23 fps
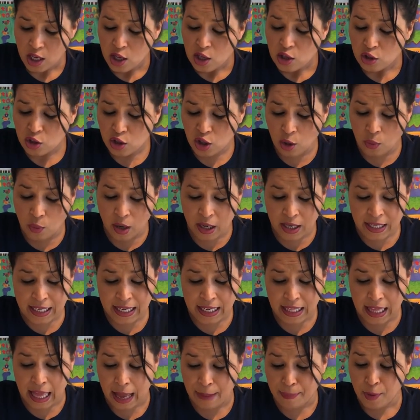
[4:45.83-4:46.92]
So we're gonna
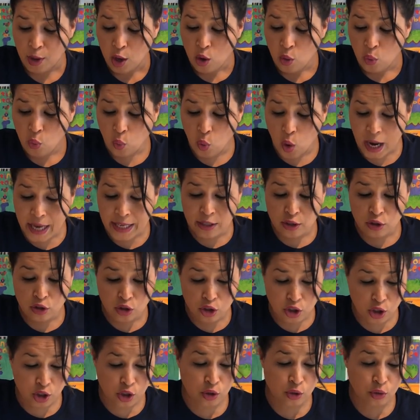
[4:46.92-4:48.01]
clap one,
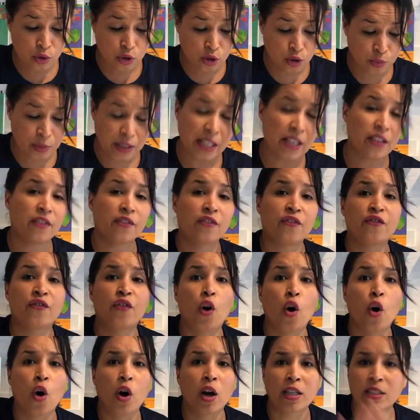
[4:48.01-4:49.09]
two, three,
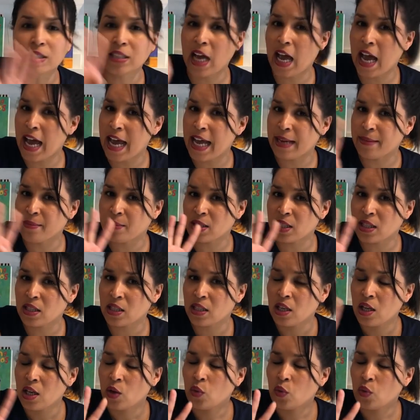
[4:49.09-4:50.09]
four times.